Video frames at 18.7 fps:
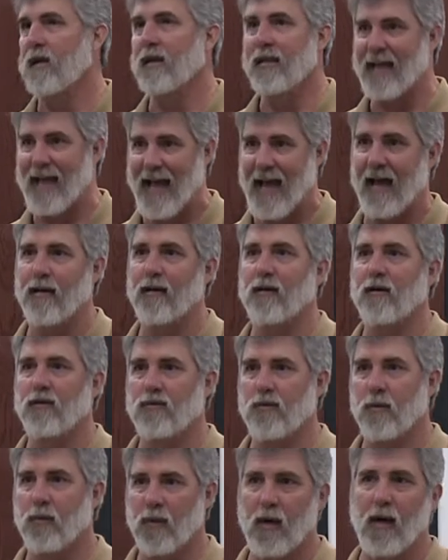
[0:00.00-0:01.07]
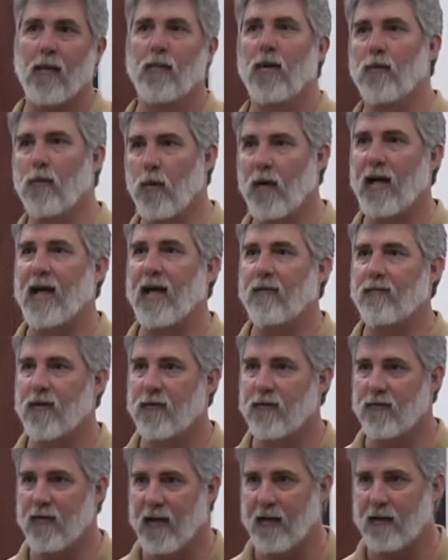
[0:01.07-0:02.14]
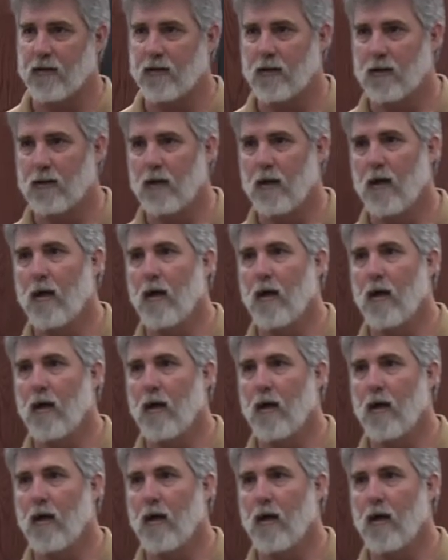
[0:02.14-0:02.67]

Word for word: and that is a problem we have to fix.